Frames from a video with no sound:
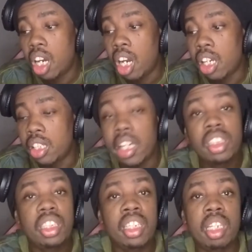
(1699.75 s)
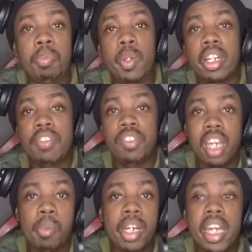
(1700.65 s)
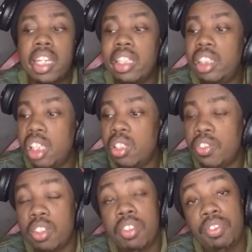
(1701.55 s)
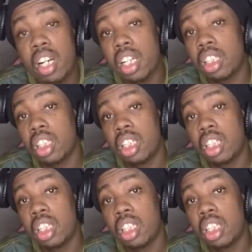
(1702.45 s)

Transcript: an extended period of time, and I can tell you for a fact,